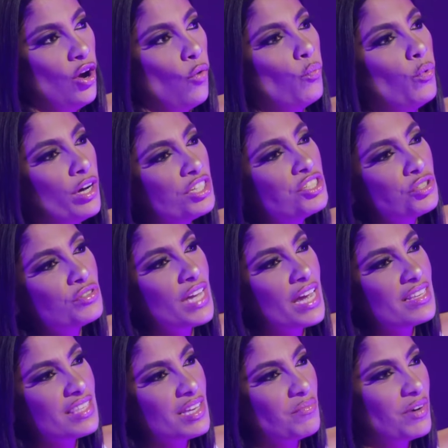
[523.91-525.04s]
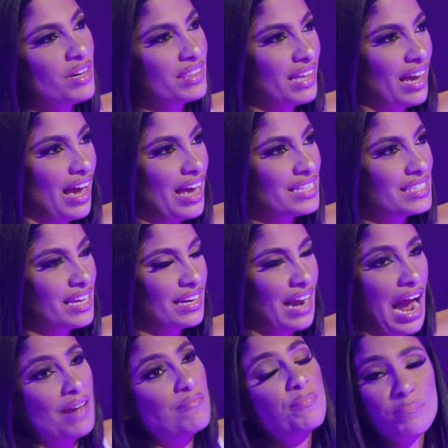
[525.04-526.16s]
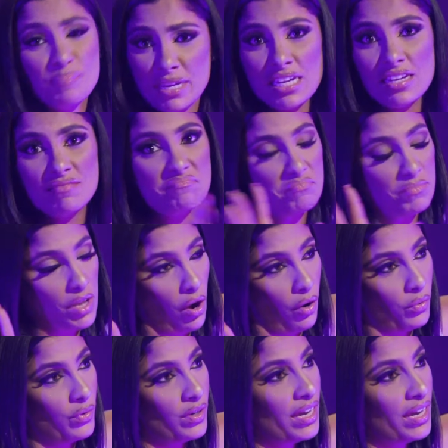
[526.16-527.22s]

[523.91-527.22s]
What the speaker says: Would you date someone that has that? Me, no.